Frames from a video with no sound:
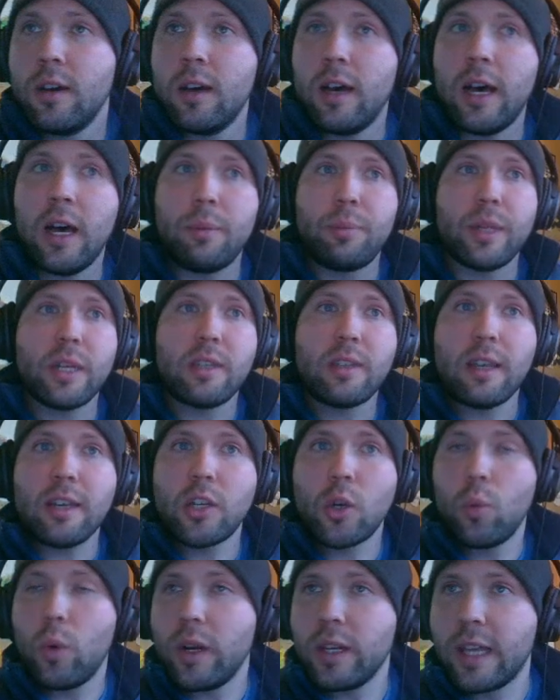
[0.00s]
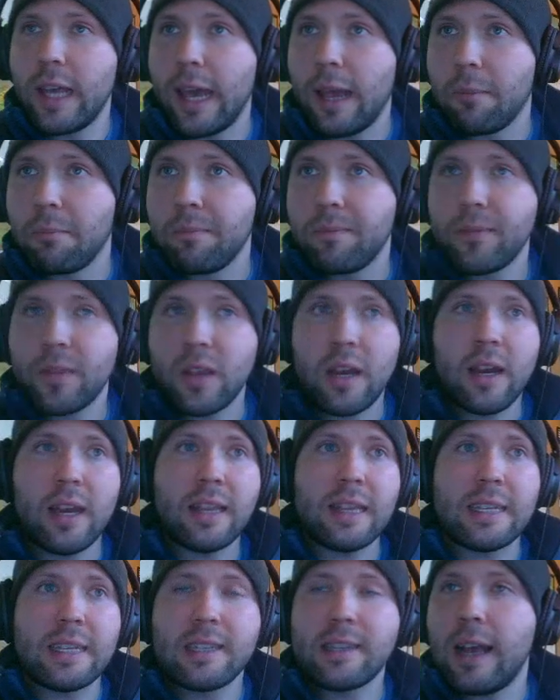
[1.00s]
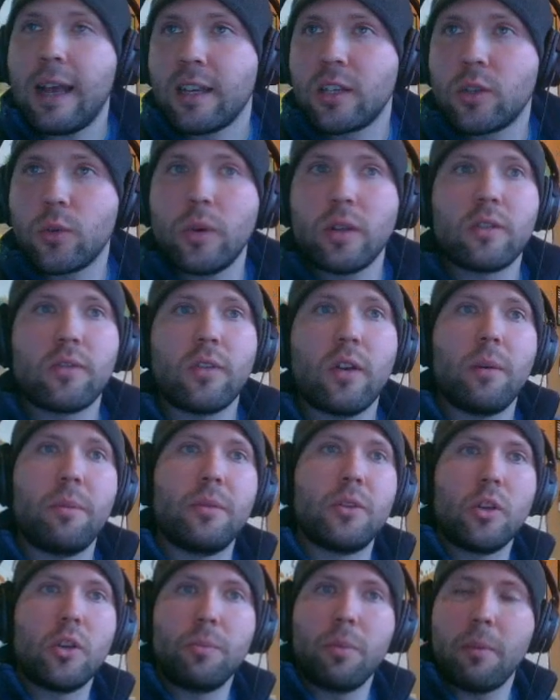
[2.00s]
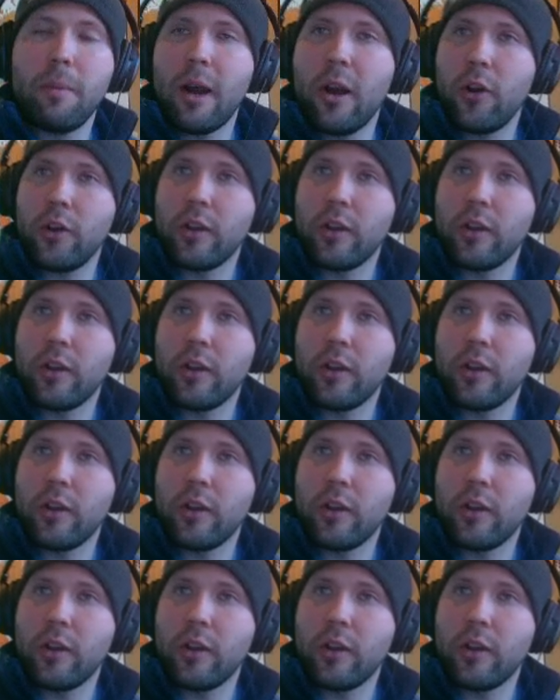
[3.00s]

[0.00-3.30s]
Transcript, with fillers: uh, PlayStation 1 game. Uh, and this last one is from Super Mario